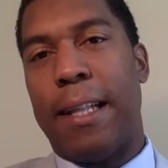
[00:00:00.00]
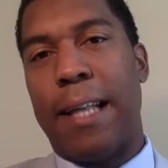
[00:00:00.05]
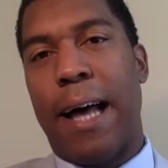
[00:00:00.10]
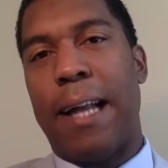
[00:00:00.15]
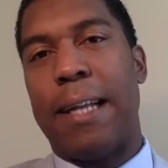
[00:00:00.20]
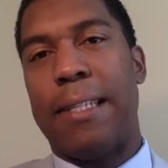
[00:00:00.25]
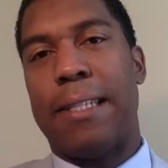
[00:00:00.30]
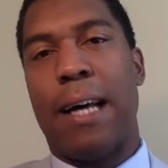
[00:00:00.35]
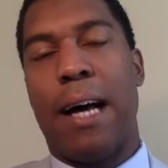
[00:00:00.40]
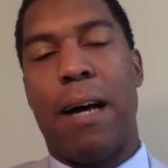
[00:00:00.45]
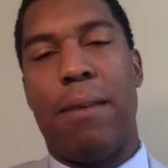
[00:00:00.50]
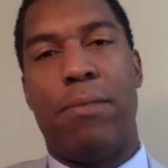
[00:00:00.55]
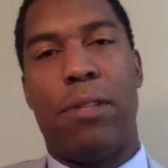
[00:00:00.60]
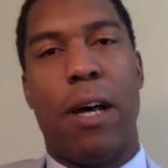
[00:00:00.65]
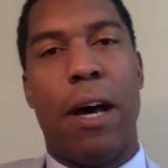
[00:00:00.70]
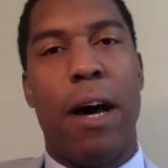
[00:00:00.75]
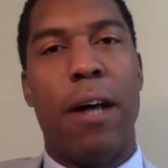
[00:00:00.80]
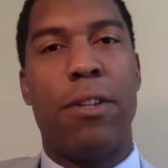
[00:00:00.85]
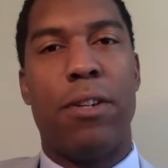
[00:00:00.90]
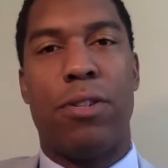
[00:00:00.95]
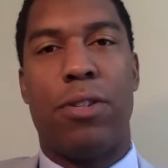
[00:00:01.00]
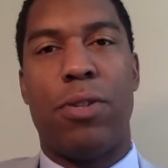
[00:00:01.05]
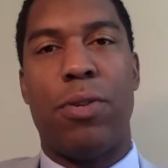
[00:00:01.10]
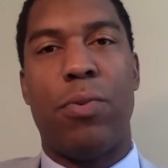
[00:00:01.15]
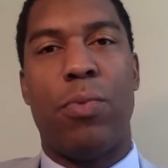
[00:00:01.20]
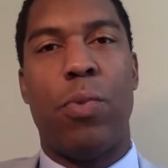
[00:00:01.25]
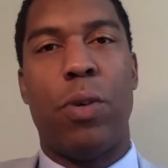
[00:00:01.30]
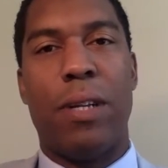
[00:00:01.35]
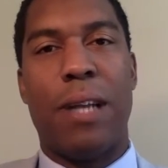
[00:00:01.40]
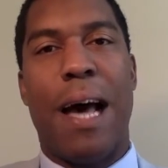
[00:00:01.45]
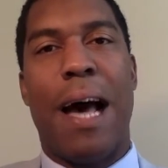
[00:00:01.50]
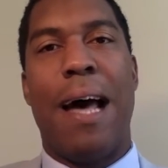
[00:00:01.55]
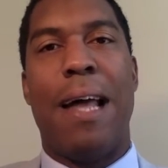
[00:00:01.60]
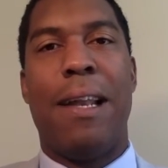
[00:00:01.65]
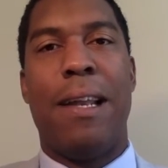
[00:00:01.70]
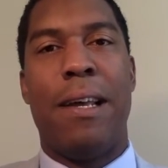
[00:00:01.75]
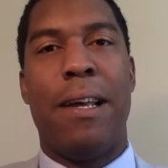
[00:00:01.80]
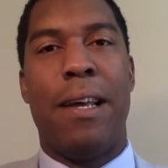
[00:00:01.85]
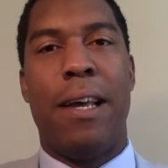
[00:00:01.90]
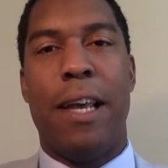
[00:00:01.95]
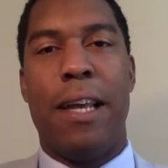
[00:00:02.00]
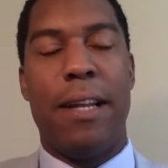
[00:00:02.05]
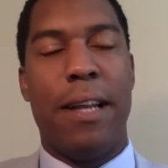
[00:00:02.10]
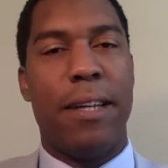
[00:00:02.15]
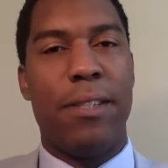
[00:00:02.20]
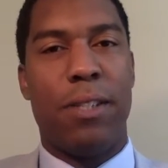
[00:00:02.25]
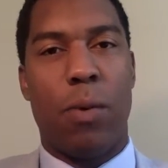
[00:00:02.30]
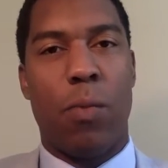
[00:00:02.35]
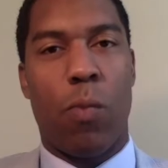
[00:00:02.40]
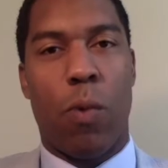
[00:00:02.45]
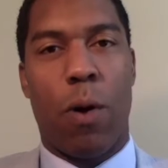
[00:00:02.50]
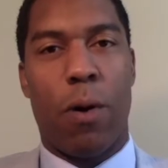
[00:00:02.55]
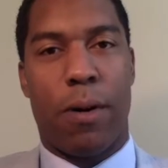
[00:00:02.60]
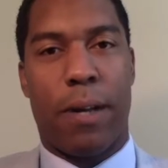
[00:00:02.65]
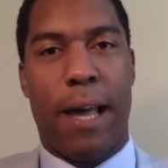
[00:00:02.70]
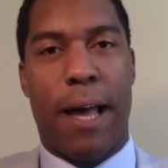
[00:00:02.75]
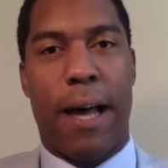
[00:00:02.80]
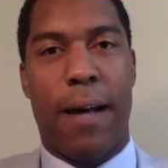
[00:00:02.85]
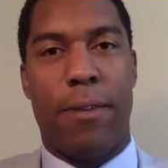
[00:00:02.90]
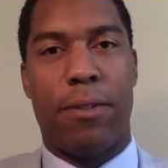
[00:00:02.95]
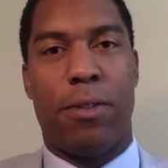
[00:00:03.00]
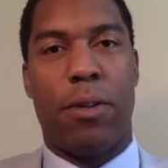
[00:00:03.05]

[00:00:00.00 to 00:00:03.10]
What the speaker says: a lot of times the other two would not, it doesn't work out.